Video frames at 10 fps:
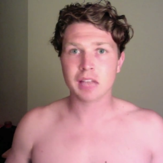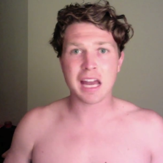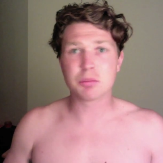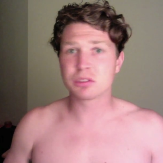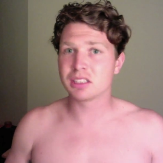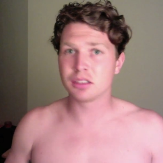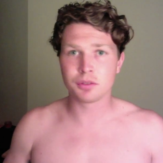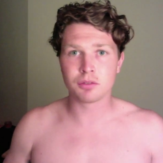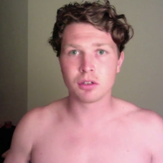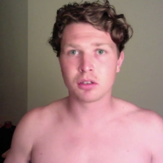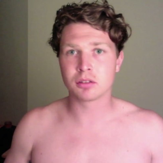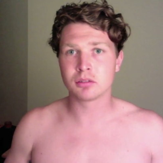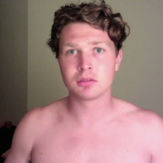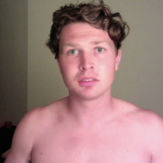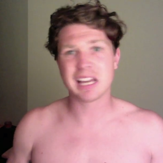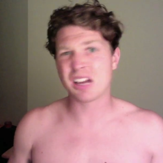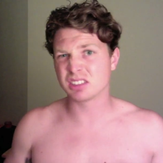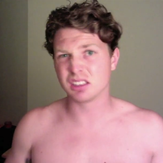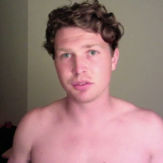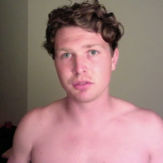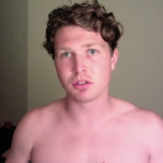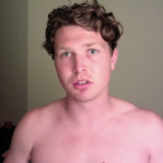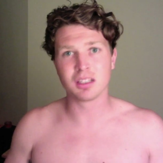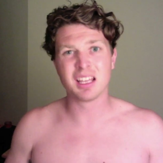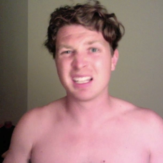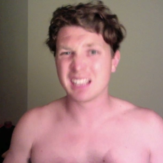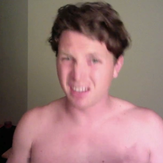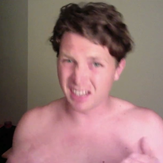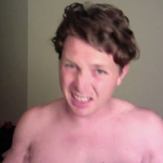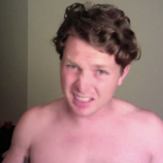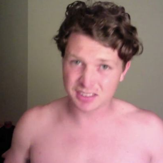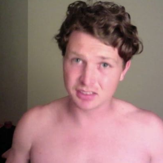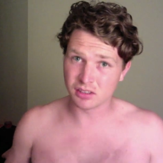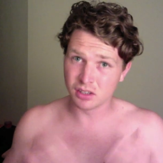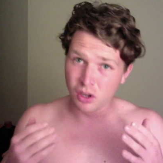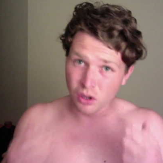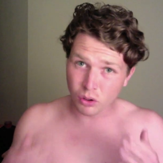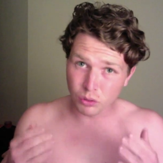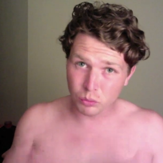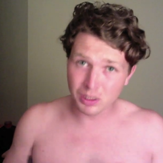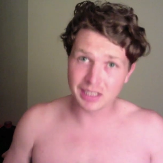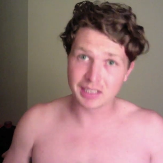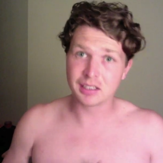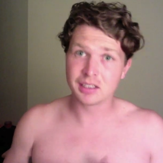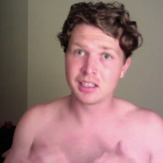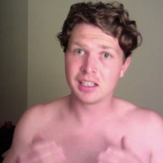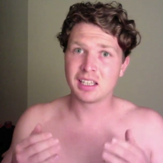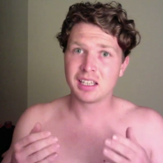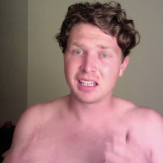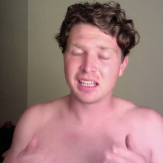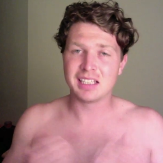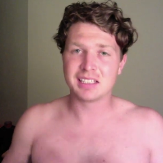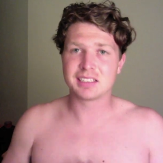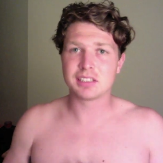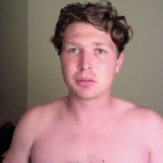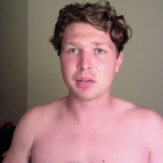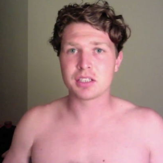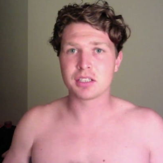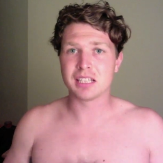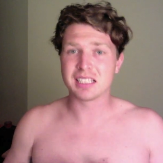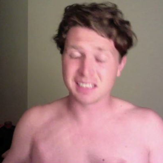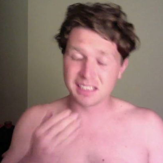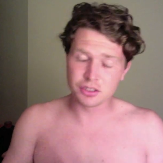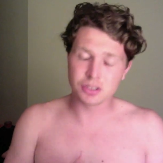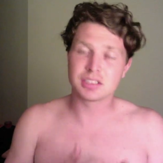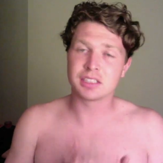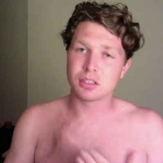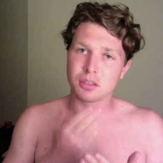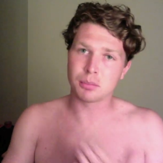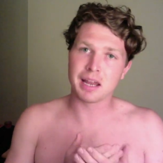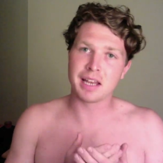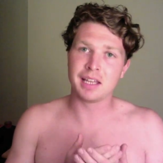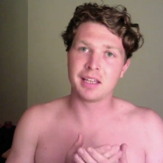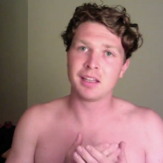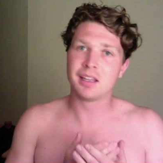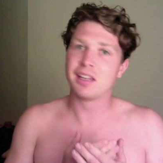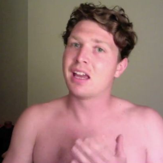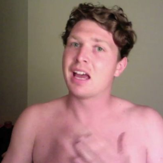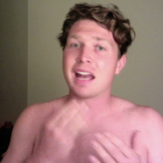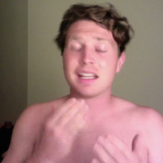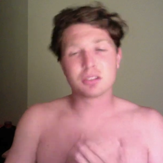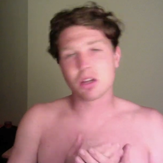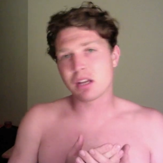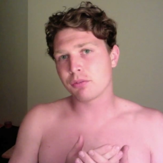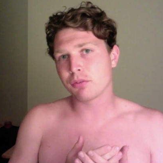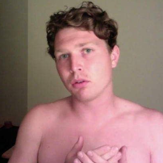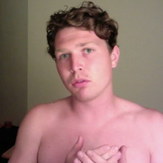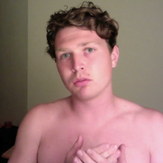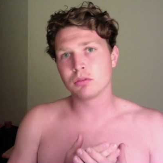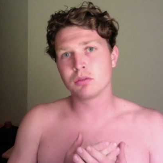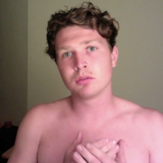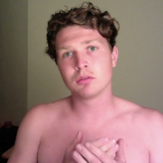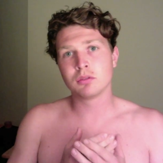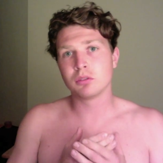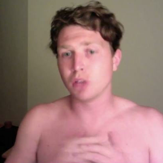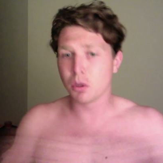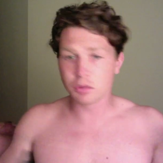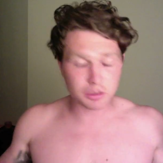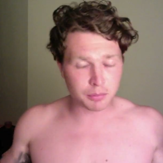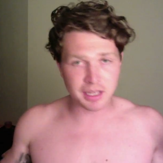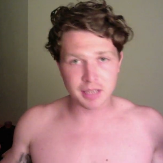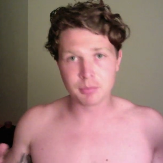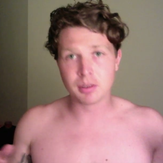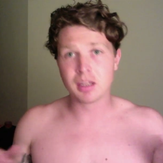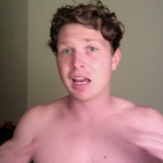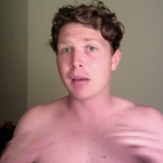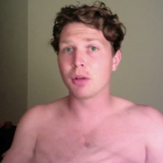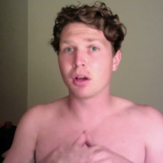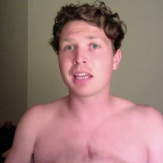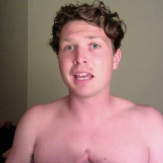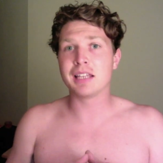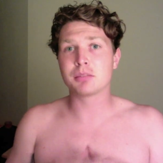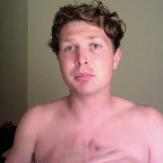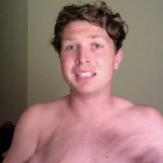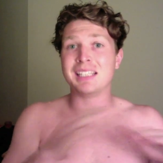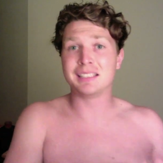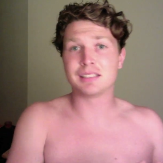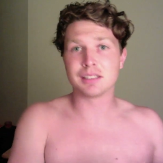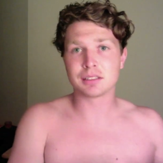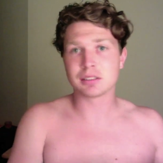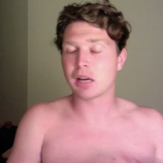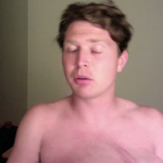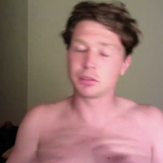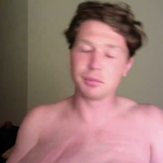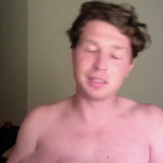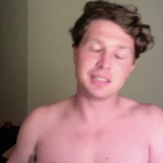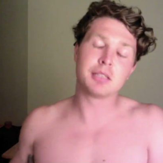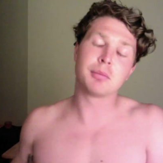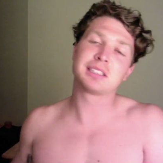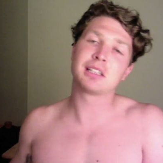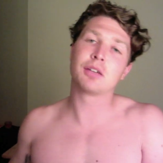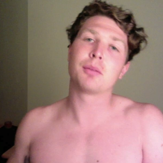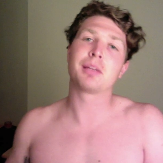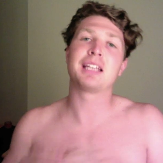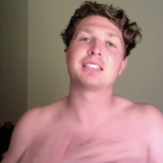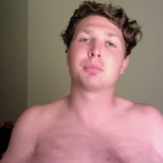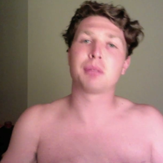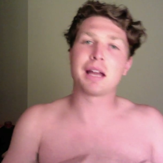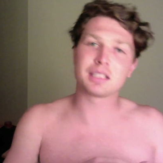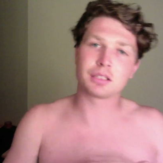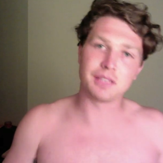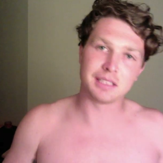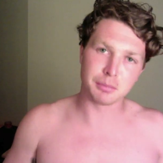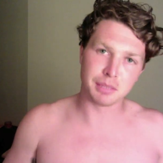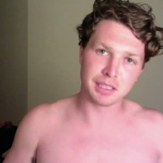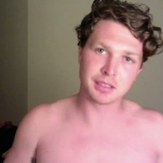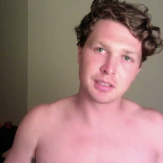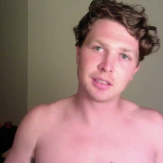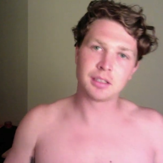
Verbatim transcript: Animals did nothing wrong. Cows did nothing wrong. They are innocent, unwilling in this situation. There's an injustice on the planet. And it's not our fault. No one's to blame. I'm not against meat eaters. I was a meat eater myself. I'm against the practice of eating meat.